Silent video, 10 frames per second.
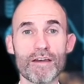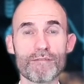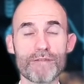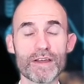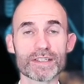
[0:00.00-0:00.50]

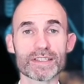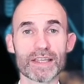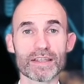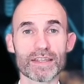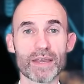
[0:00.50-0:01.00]
First,
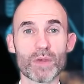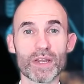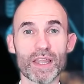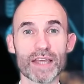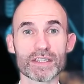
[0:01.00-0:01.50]
thing we
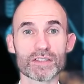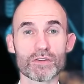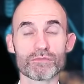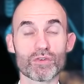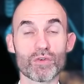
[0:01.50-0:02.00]
like to sort
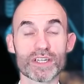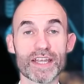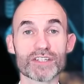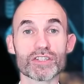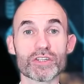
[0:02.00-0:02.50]
of draw
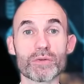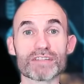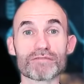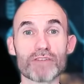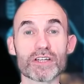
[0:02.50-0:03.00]
attention to is
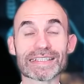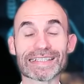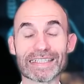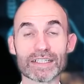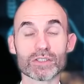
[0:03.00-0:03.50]
first
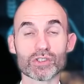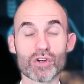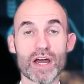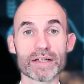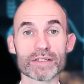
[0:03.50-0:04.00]
clinical
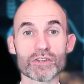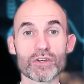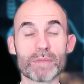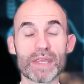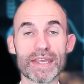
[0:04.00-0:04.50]
trials
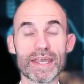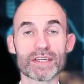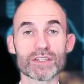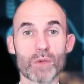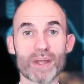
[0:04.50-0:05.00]
could be
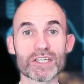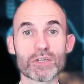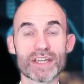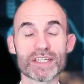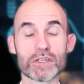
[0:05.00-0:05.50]
in
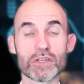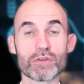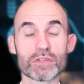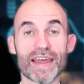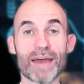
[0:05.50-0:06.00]
2022.
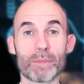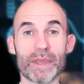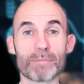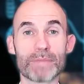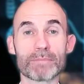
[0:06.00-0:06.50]
So that will be a
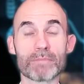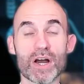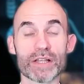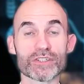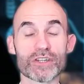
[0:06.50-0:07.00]
big
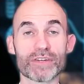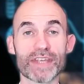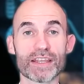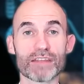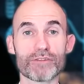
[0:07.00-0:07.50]
milestone,
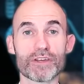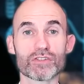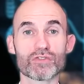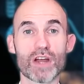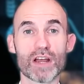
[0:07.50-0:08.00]
getting the first
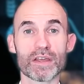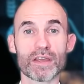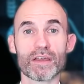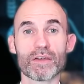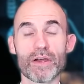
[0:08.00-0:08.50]
drug
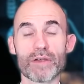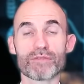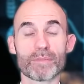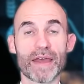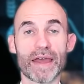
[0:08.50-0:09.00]
going
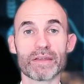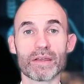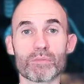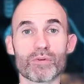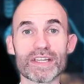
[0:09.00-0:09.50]
from that
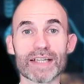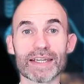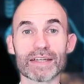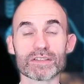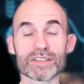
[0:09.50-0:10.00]

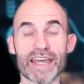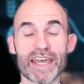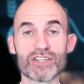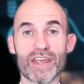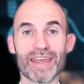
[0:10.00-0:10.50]
preclinical
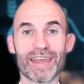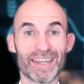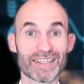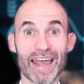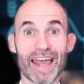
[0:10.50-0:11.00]
stage
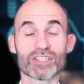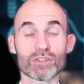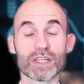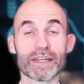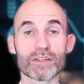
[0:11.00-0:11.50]
into actual
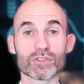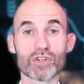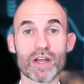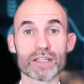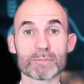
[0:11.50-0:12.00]
clinical
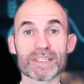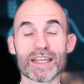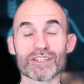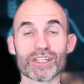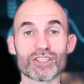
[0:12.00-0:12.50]
trials,
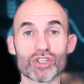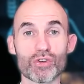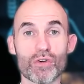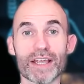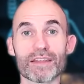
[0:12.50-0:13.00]
potentially
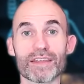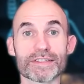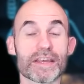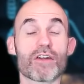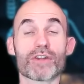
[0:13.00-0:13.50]
during this
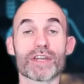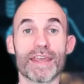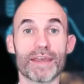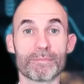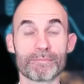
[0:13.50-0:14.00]
current year.